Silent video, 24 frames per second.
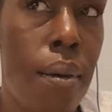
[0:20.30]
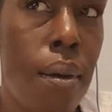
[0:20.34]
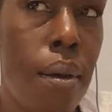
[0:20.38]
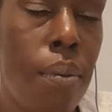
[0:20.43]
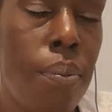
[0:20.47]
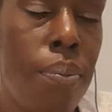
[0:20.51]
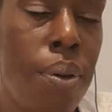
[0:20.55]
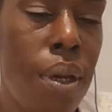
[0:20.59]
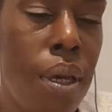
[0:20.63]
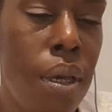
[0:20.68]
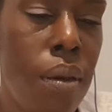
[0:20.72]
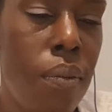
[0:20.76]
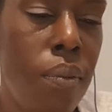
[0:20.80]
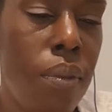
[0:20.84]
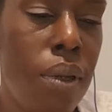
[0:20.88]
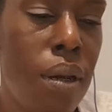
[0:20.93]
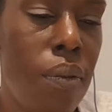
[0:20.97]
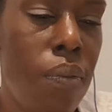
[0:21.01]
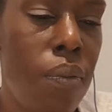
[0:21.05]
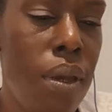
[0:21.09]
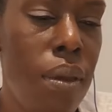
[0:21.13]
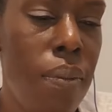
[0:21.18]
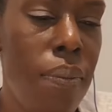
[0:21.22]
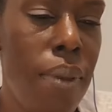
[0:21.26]
But when I
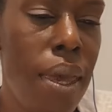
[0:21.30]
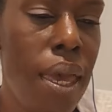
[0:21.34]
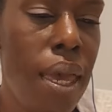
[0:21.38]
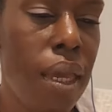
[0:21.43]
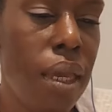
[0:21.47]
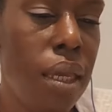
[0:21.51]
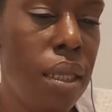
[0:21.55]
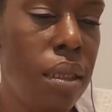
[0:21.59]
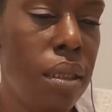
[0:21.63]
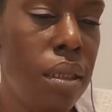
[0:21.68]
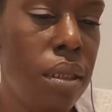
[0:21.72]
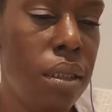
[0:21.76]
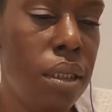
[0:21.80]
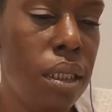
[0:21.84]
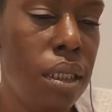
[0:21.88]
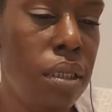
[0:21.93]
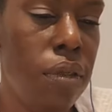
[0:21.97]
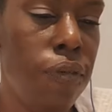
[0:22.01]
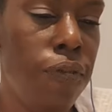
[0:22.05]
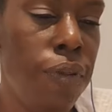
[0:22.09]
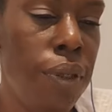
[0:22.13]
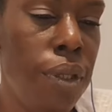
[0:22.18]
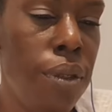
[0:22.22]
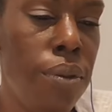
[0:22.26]
went back and looked at the
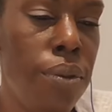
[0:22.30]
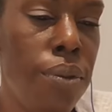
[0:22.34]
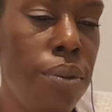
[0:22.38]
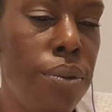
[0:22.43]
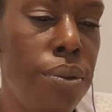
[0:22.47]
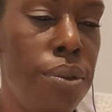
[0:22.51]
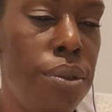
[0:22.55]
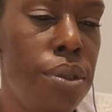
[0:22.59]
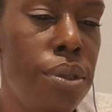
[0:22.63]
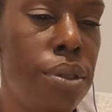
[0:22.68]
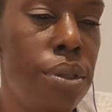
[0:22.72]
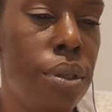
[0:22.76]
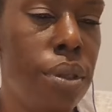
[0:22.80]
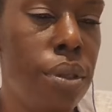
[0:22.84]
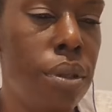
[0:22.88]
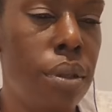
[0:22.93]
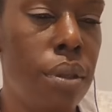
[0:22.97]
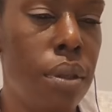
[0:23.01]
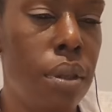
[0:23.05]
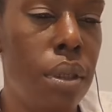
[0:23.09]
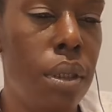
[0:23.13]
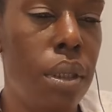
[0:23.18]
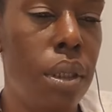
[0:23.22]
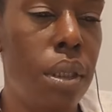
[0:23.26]
views,
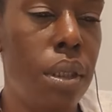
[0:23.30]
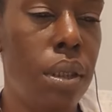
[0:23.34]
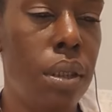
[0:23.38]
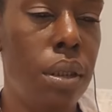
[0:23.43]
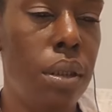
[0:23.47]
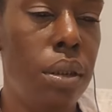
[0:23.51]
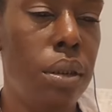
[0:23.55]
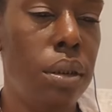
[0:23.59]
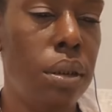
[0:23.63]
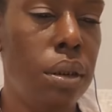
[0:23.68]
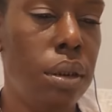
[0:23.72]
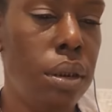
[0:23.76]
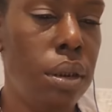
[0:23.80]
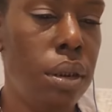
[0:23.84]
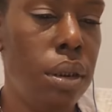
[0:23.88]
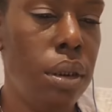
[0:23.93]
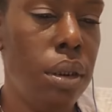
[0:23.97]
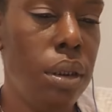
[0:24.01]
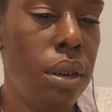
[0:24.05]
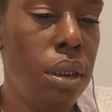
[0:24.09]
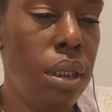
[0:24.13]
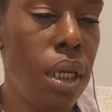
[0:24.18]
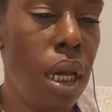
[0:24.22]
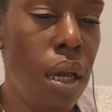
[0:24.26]

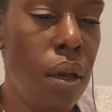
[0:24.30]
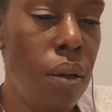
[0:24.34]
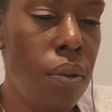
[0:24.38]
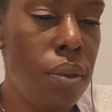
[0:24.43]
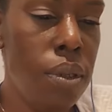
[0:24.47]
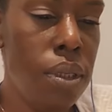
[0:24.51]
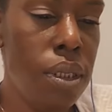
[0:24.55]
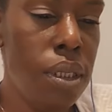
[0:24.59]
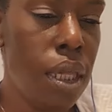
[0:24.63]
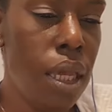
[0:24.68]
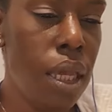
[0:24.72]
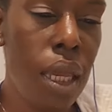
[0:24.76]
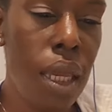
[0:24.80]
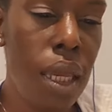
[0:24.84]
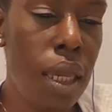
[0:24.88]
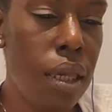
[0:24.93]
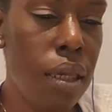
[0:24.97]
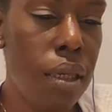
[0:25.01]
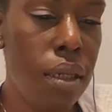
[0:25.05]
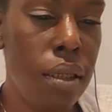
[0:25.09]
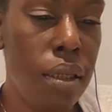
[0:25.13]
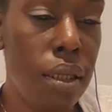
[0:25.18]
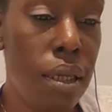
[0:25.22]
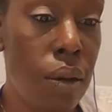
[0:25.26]
y'all was
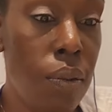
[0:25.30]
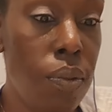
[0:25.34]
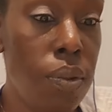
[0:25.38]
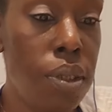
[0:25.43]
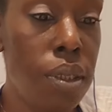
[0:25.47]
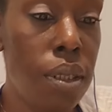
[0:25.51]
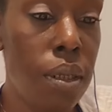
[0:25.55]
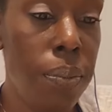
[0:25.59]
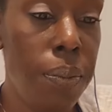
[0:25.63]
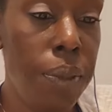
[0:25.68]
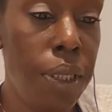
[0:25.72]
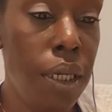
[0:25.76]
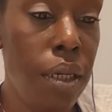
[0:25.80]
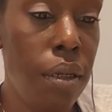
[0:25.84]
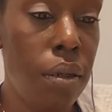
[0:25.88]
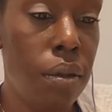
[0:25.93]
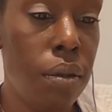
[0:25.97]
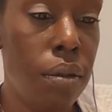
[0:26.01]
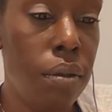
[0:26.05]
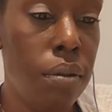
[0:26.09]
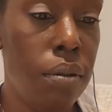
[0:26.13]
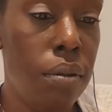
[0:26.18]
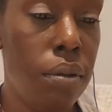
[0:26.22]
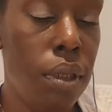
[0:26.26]
up there.
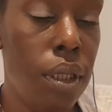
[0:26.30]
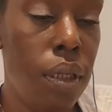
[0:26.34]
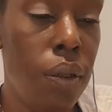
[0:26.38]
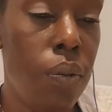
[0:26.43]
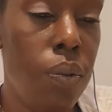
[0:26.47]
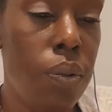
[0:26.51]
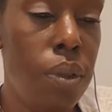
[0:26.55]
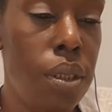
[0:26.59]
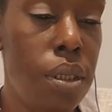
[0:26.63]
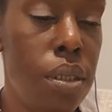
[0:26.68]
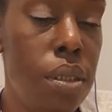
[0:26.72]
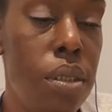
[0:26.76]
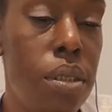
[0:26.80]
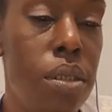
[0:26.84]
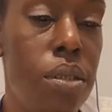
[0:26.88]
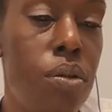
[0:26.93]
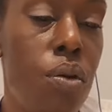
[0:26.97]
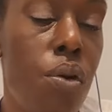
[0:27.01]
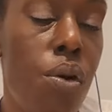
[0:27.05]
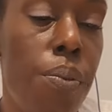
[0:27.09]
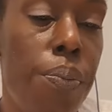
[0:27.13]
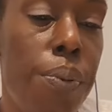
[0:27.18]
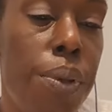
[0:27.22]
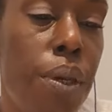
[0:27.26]
It was
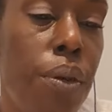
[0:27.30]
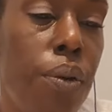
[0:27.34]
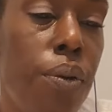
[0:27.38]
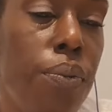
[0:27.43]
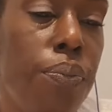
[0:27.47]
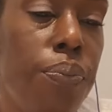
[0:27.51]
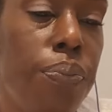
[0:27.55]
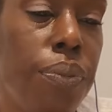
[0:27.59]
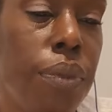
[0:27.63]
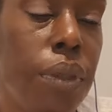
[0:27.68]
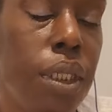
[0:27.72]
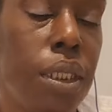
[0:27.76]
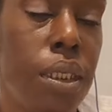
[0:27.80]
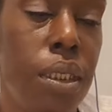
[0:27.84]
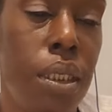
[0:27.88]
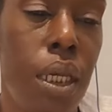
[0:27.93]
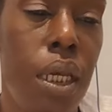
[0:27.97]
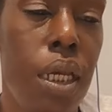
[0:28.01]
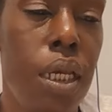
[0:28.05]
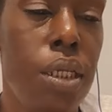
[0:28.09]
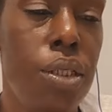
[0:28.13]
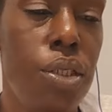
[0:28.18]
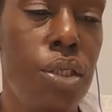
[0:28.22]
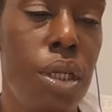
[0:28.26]
Scorpio,
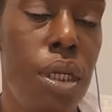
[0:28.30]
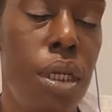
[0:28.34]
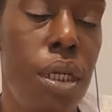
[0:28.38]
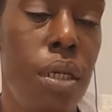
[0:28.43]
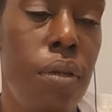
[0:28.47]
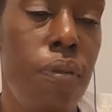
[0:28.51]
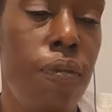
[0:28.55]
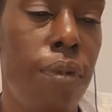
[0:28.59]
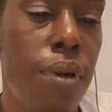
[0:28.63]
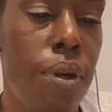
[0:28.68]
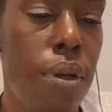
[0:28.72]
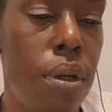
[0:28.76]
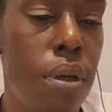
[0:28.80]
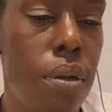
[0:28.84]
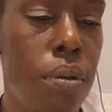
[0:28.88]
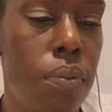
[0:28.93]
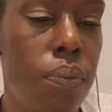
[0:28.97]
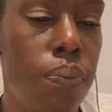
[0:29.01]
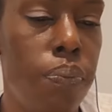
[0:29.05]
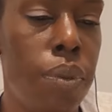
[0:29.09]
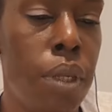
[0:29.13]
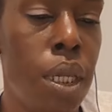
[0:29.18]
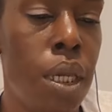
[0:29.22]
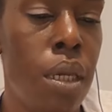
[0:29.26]
Sag, and Virgo.
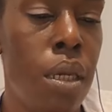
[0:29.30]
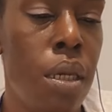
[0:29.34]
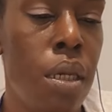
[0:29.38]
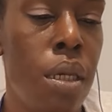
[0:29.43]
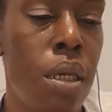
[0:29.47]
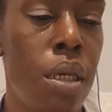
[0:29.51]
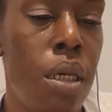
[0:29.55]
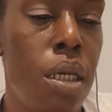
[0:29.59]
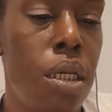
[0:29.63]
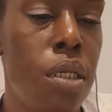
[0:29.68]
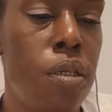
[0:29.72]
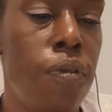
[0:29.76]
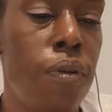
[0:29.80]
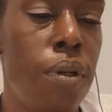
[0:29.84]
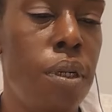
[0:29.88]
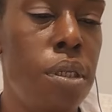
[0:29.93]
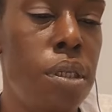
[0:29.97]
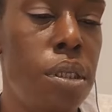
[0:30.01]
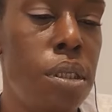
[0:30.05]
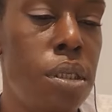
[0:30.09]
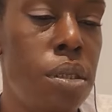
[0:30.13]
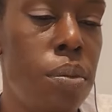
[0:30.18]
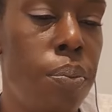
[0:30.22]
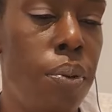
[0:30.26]
As far as
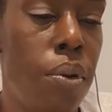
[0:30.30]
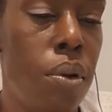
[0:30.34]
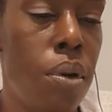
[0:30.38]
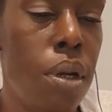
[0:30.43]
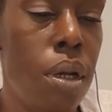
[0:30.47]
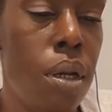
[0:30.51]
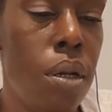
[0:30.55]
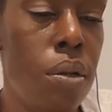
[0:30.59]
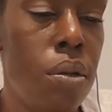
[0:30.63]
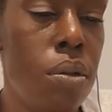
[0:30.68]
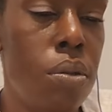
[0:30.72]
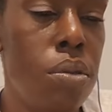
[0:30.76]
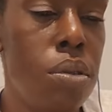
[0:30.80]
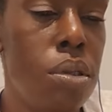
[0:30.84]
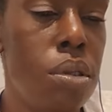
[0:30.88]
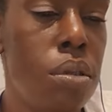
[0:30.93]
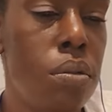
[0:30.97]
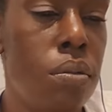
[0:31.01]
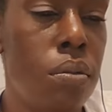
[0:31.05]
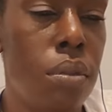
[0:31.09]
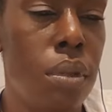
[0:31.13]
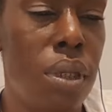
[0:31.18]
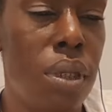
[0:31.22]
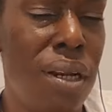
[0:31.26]
the support goes,
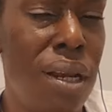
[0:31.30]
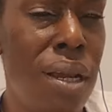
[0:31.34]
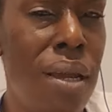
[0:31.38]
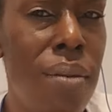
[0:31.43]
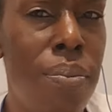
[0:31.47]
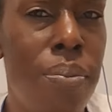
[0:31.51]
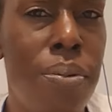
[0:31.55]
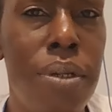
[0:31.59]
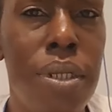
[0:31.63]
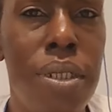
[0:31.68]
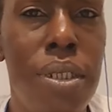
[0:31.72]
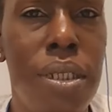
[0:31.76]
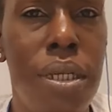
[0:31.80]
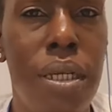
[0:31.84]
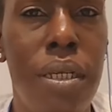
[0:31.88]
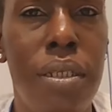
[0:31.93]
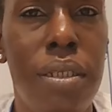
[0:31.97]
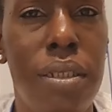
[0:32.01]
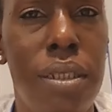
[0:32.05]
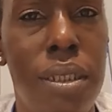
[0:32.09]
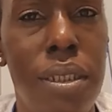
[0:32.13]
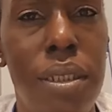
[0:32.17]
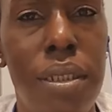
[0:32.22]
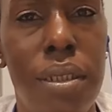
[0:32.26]
and I appreciate the
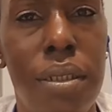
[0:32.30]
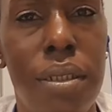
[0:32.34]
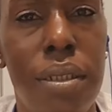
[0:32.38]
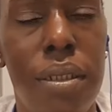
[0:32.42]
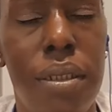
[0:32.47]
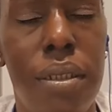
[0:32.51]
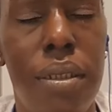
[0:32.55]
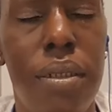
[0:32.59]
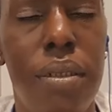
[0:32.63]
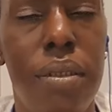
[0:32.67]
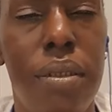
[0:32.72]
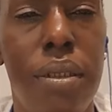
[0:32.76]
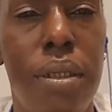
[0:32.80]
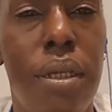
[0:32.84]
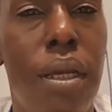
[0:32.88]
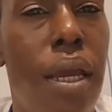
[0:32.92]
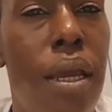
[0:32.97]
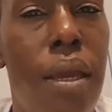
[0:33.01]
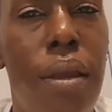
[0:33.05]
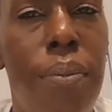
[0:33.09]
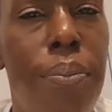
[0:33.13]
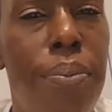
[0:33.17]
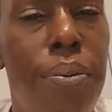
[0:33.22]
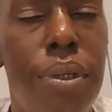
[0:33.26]
shit.
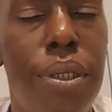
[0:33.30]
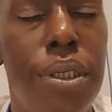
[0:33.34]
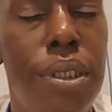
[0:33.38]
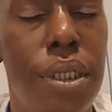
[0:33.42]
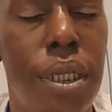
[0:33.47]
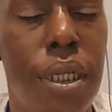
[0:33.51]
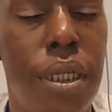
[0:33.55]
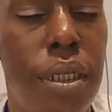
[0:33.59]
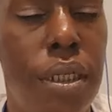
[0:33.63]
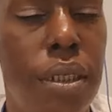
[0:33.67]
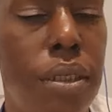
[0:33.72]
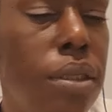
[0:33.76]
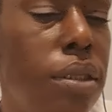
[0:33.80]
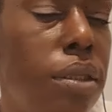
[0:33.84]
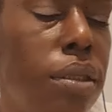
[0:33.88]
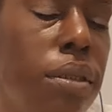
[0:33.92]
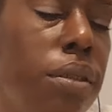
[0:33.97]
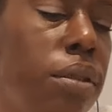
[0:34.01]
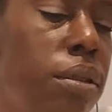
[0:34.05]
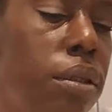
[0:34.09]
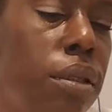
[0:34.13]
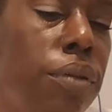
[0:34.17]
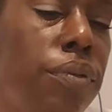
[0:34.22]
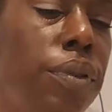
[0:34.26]
I appreciate that shit.
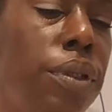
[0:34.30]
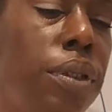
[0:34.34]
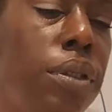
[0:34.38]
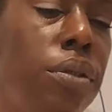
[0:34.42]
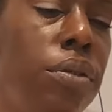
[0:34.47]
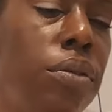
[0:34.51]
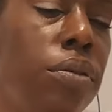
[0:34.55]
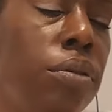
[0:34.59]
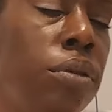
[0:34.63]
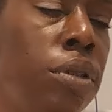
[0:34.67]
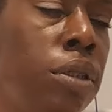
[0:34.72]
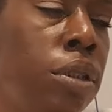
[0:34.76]
I really do.